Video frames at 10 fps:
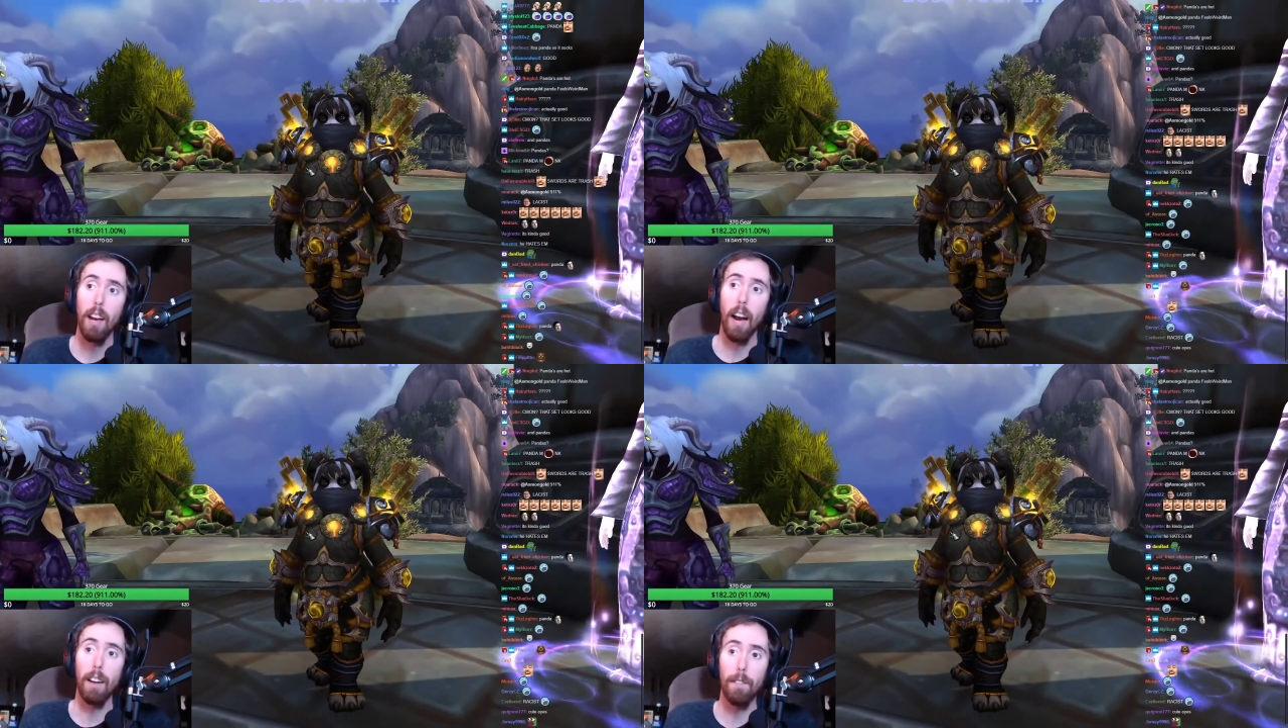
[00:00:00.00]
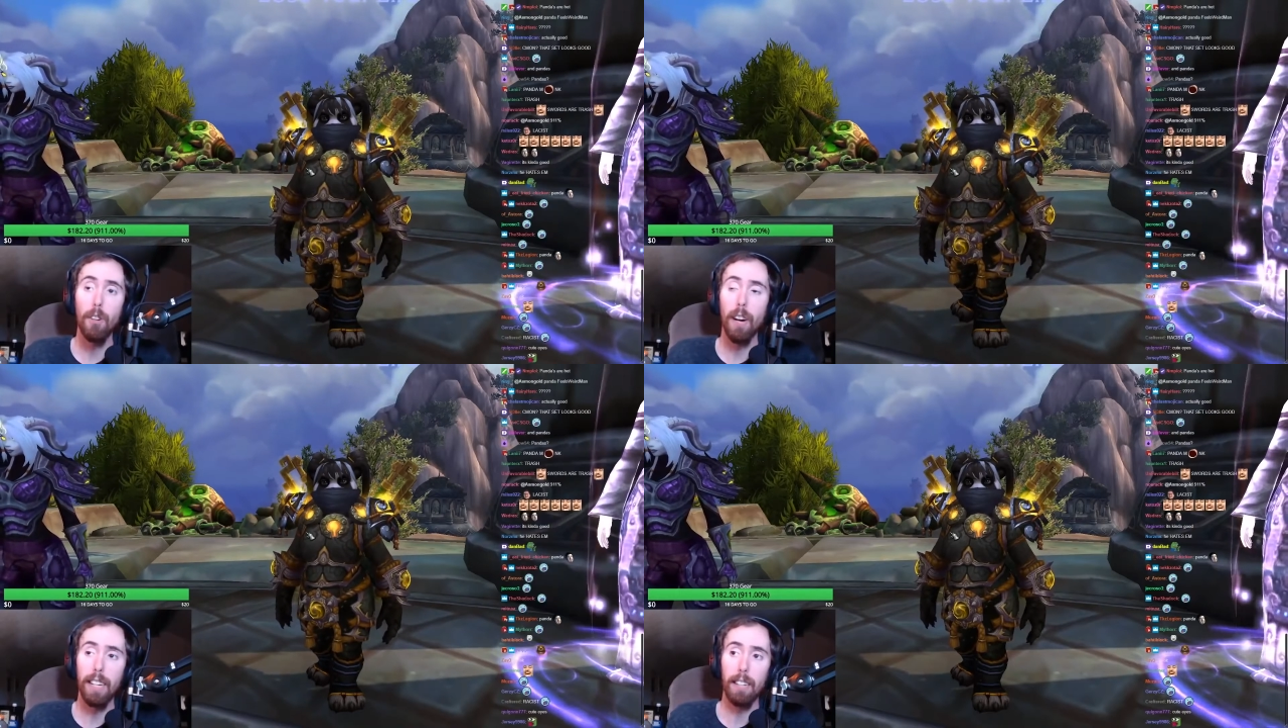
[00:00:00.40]
I
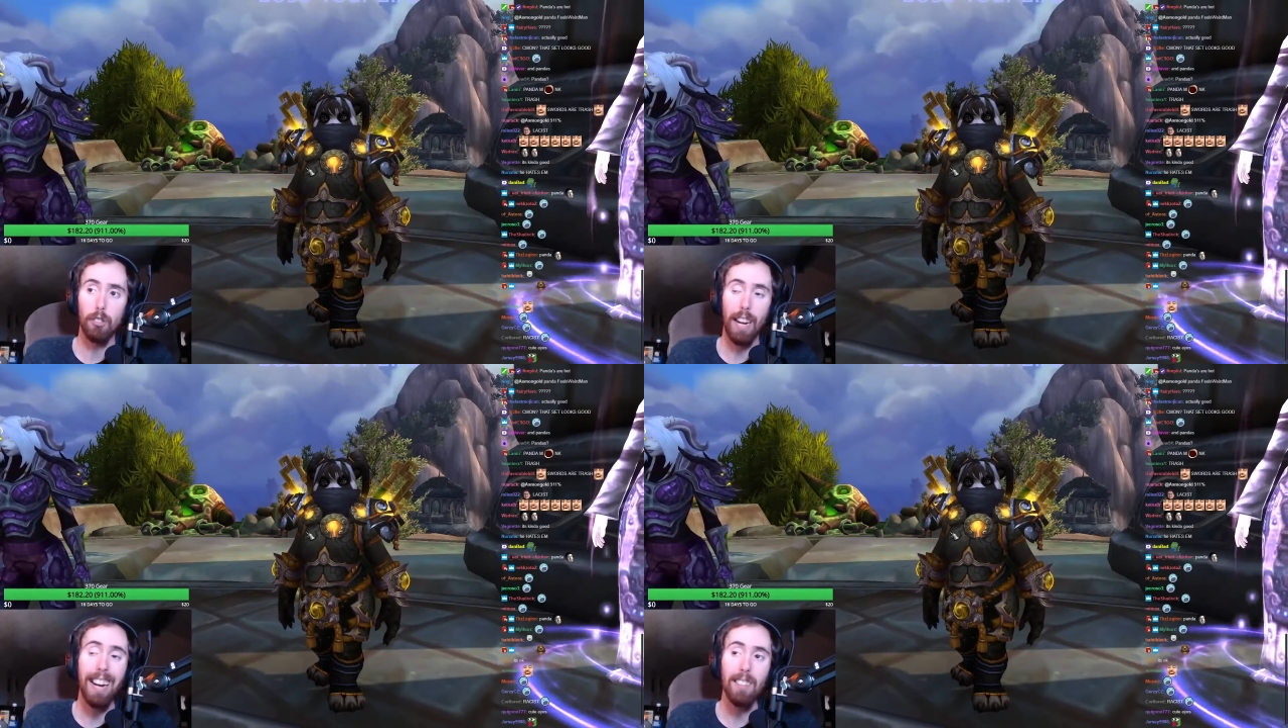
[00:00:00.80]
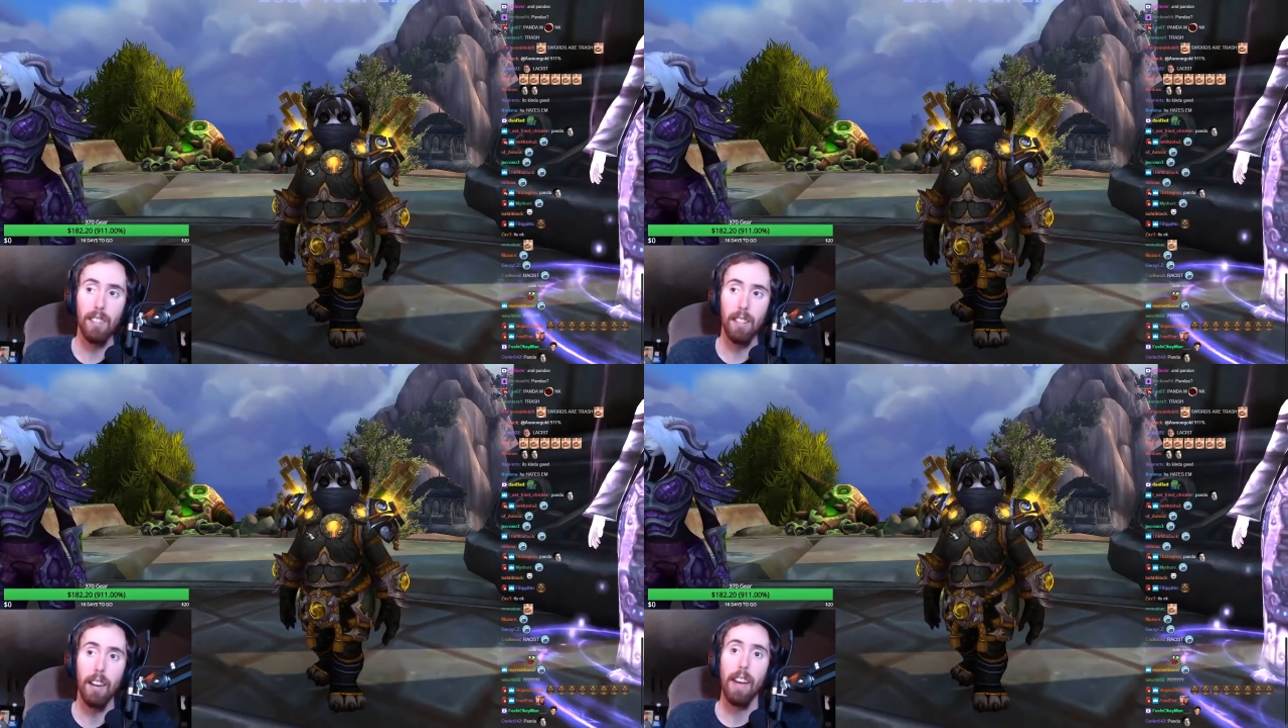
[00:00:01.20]
feel like it's
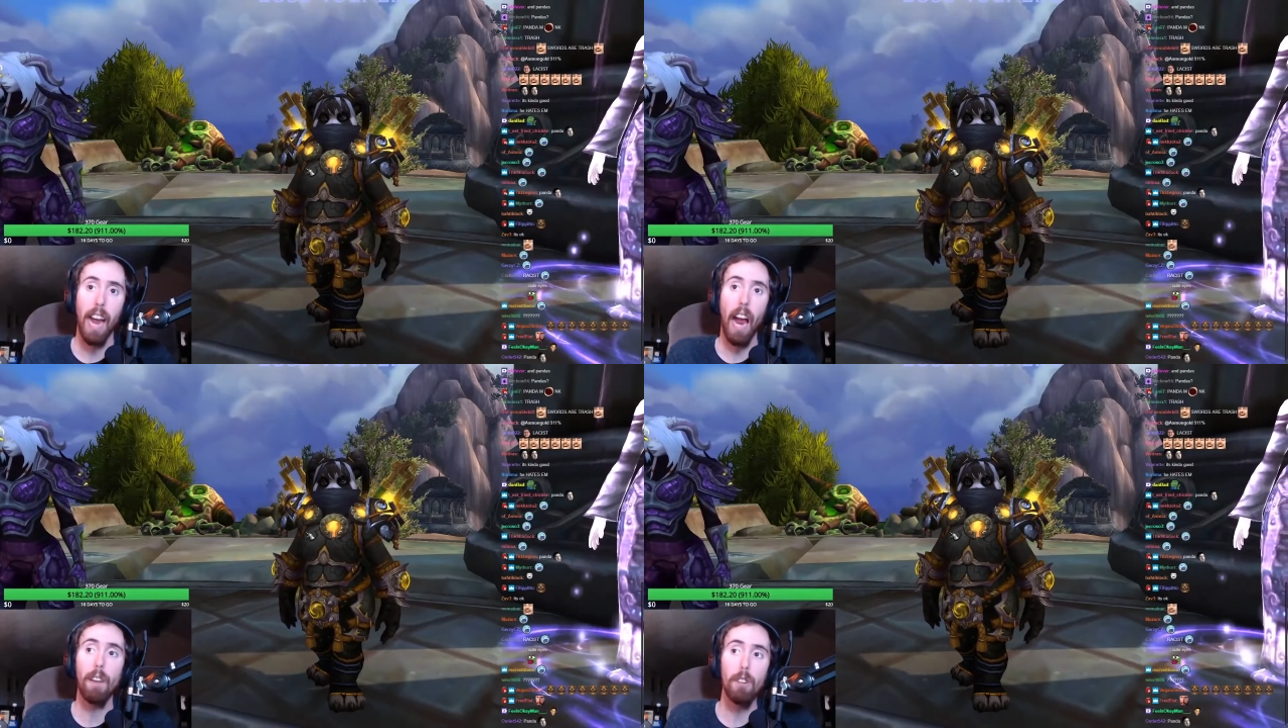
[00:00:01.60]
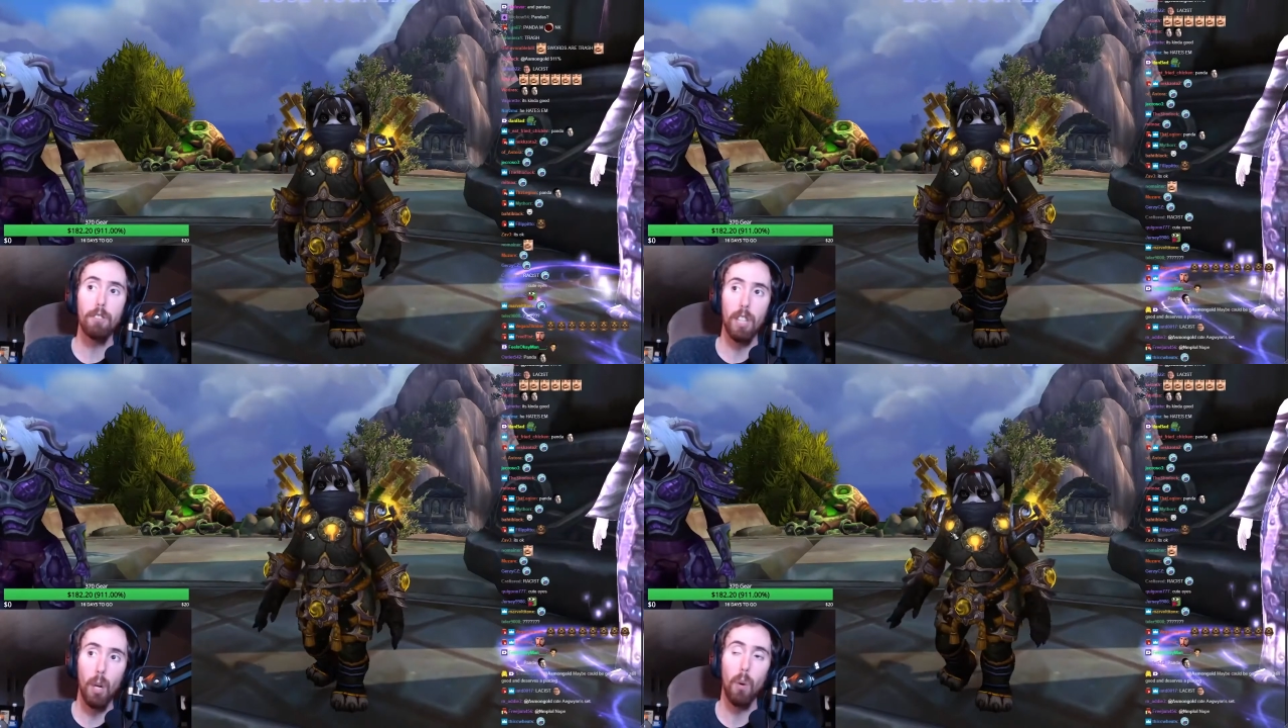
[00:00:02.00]
tainted every
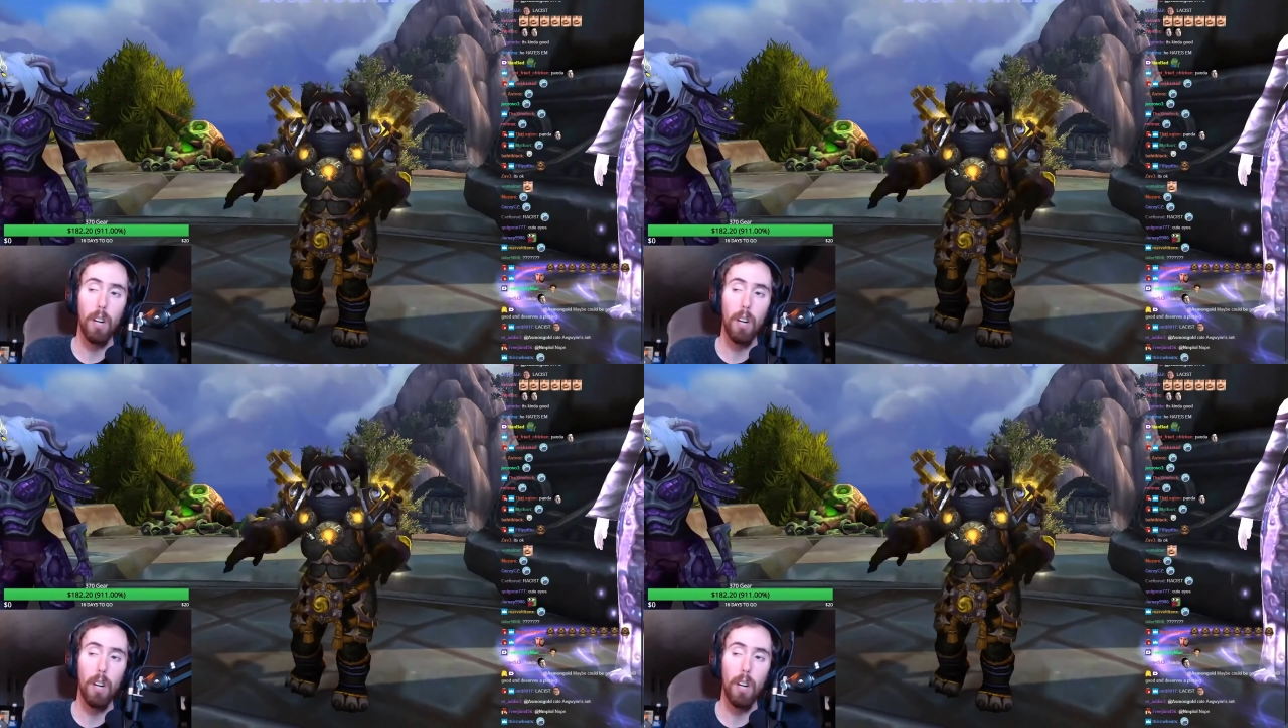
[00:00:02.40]
single